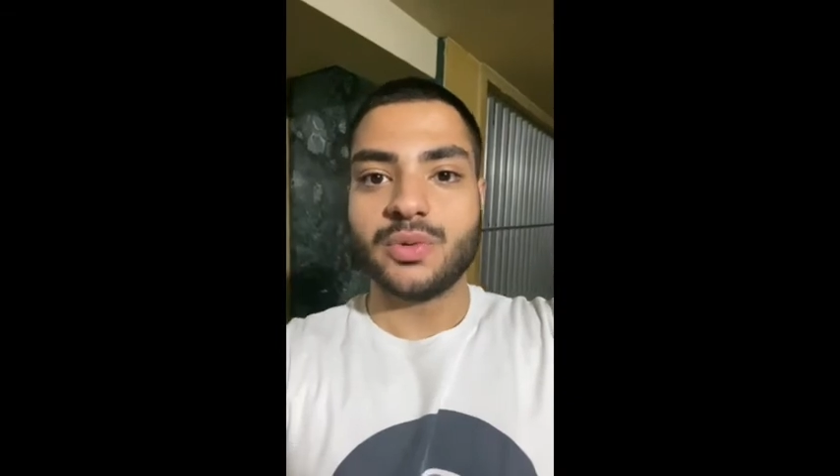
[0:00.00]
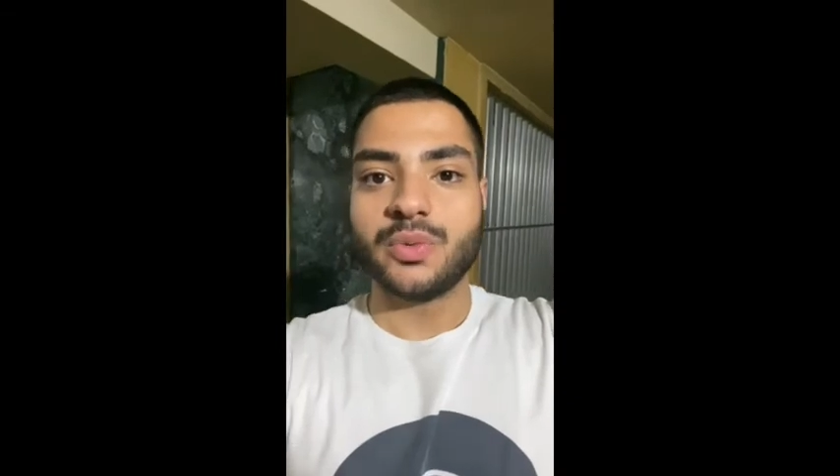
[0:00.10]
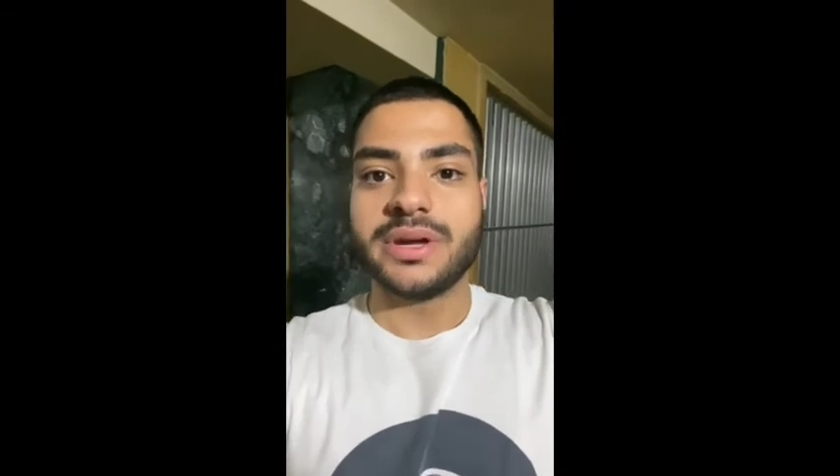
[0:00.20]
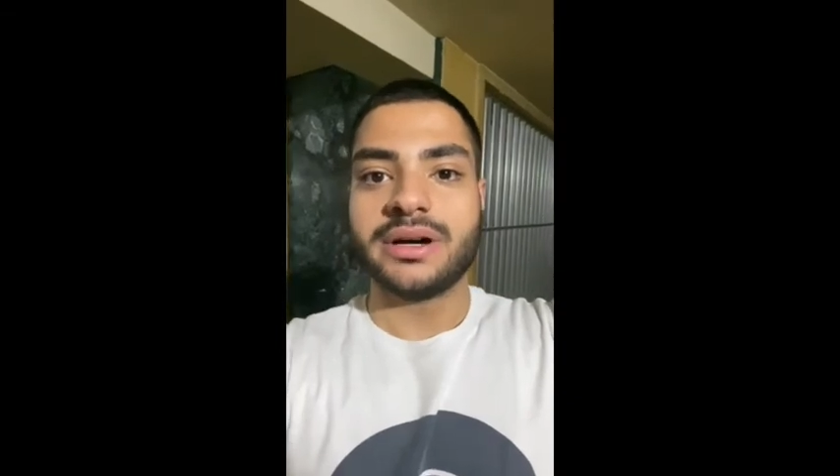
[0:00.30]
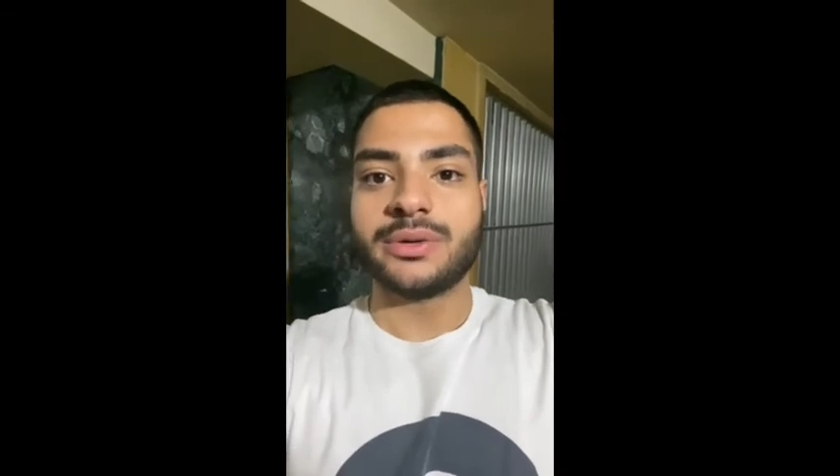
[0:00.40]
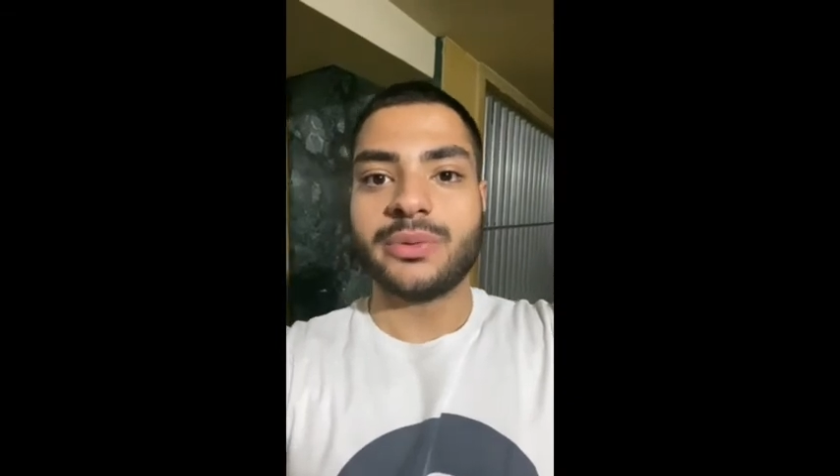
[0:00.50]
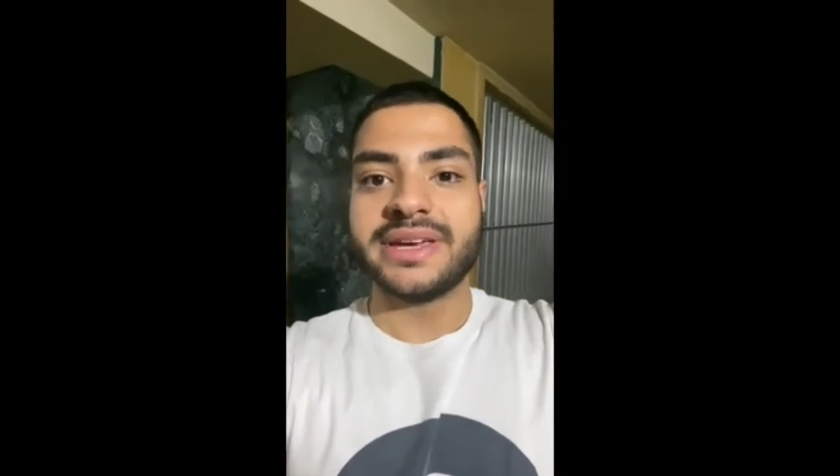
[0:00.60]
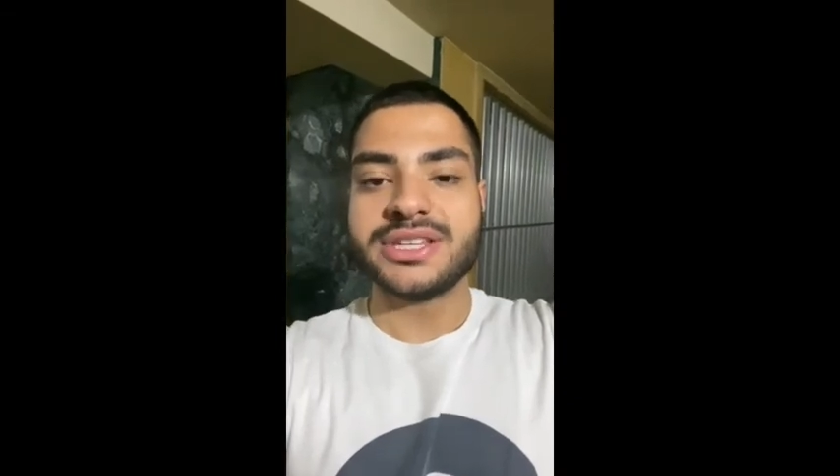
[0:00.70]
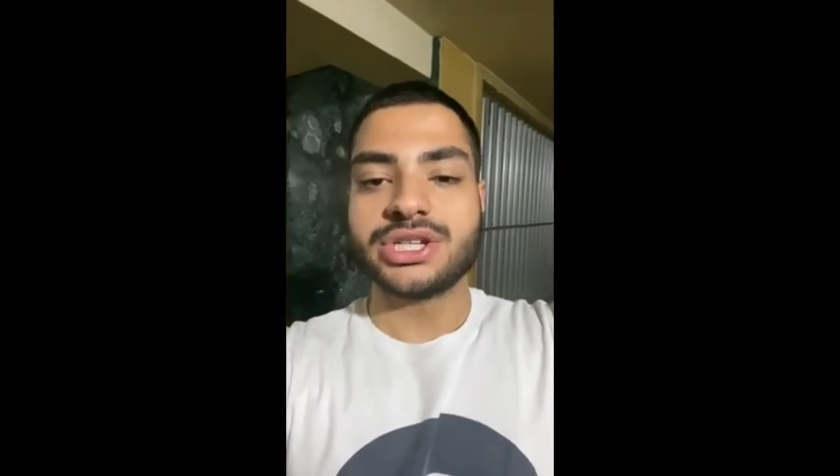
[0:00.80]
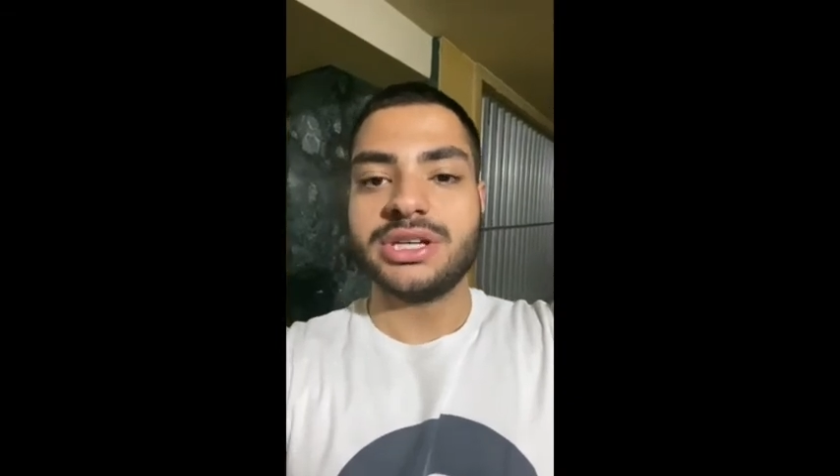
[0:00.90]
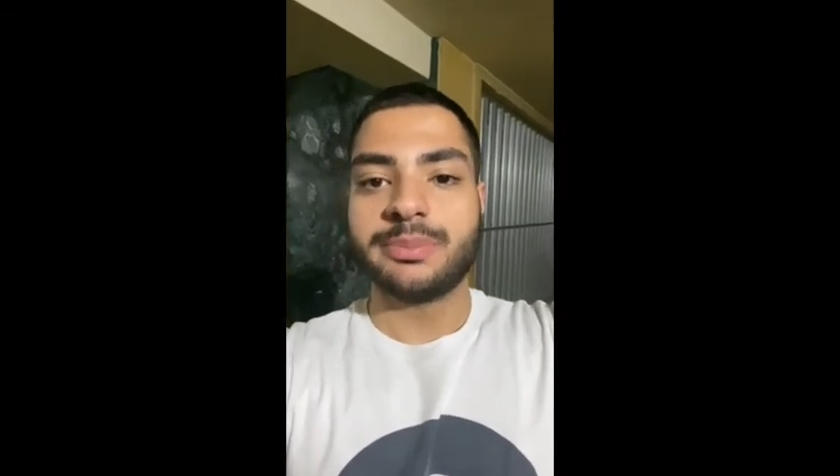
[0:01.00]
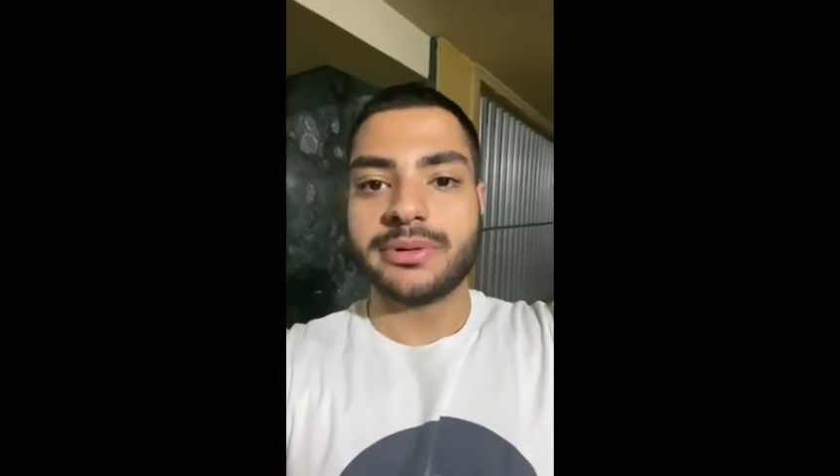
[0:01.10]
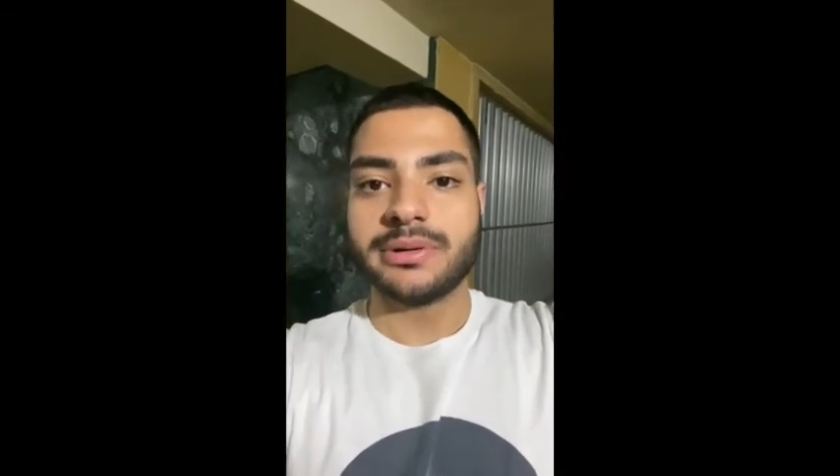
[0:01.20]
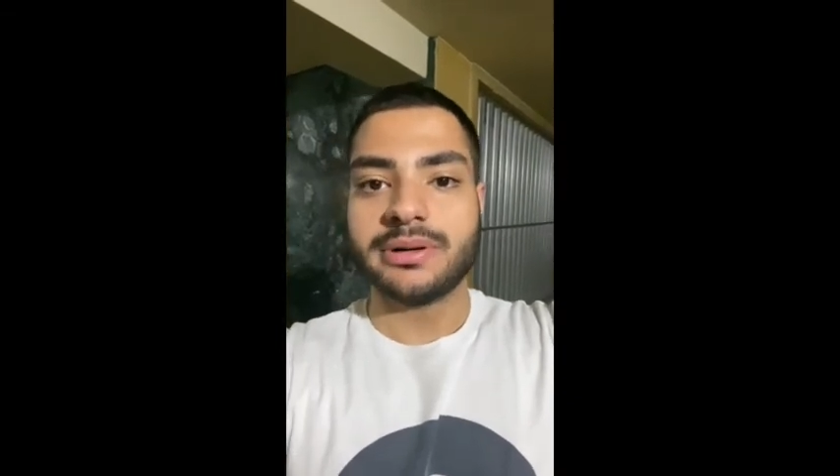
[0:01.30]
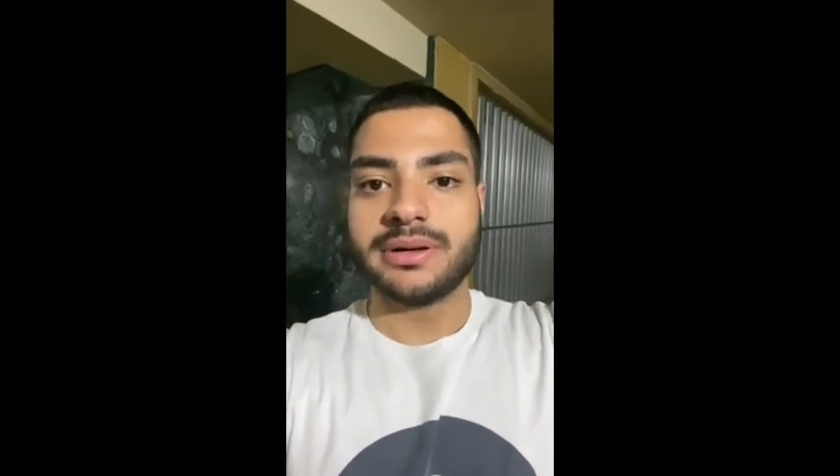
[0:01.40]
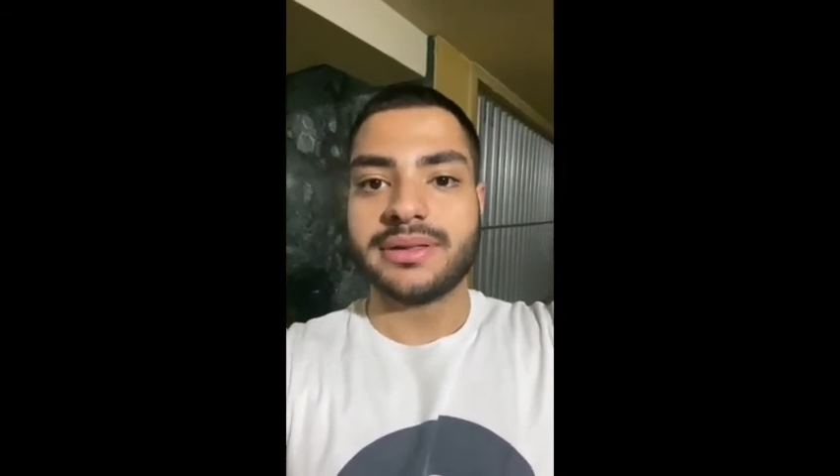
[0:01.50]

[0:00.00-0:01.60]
we are way cheaper